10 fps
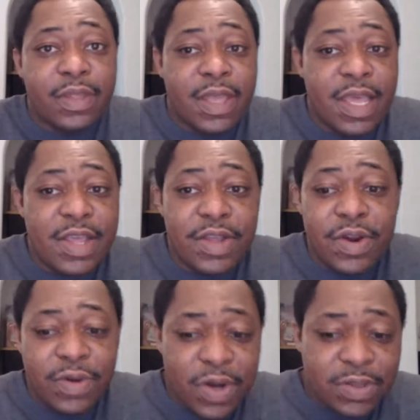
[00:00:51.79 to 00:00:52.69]
and you
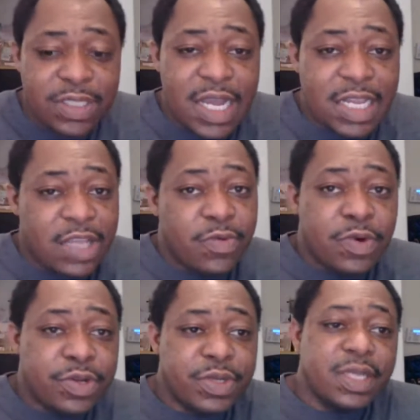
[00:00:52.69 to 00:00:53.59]
don't know exactly where
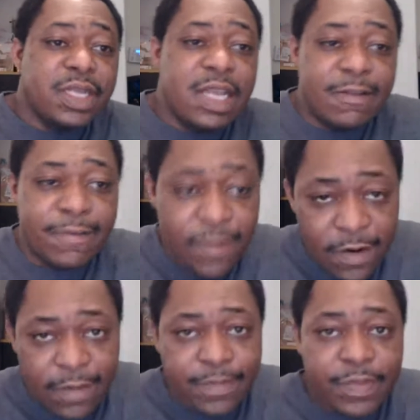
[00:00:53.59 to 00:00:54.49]
you're getting that
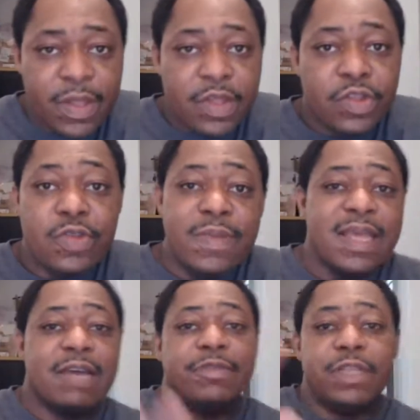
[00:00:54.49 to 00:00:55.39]
from. You may
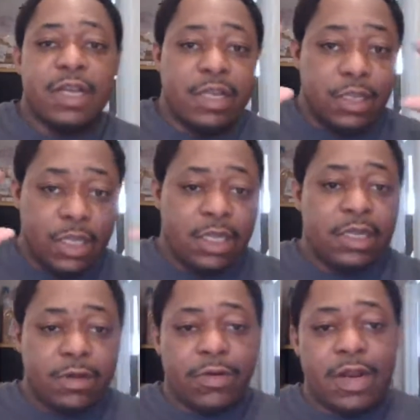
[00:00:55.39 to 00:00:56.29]
have a link,
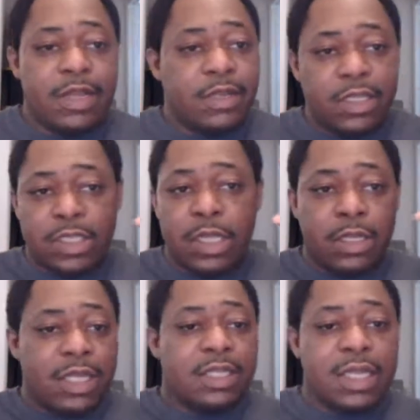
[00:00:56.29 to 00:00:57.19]
right? That's a
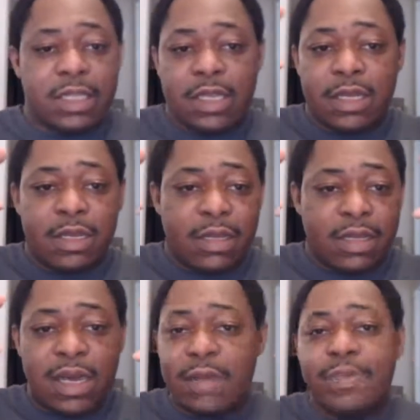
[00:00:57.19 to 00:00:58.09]
link that the
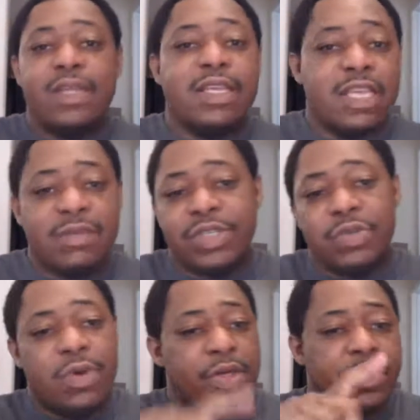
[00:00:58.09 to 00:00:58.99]
company gives you,
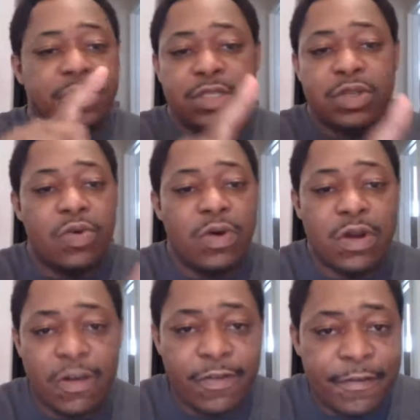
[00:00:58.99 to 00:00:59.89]
whether it's going
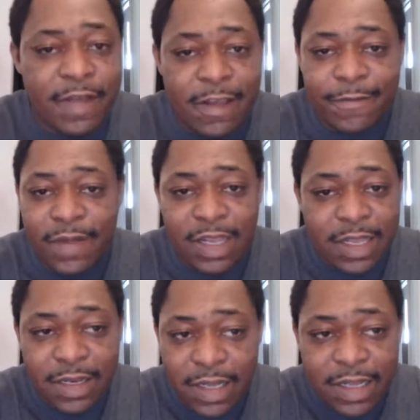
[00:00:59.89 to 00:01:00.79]
off of an affiliate
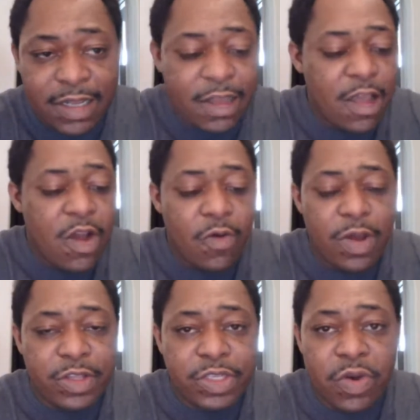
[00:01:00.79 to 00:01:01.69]
link,
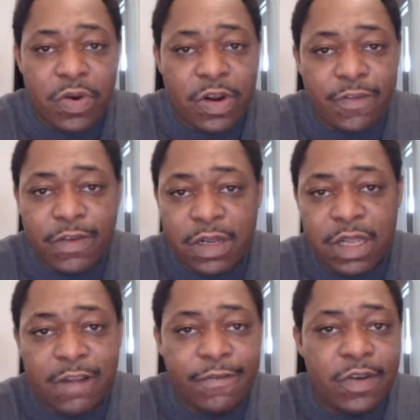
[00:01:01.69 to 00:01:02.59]
whether it's going off of
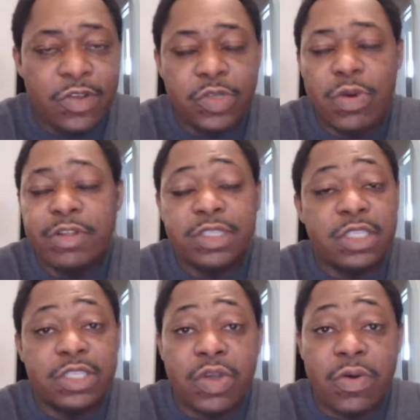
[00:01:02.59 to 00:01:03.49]
ClickFunnels, whether it's
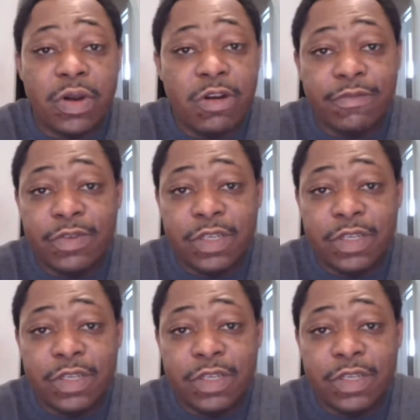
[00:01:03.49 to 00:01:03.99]
just going off of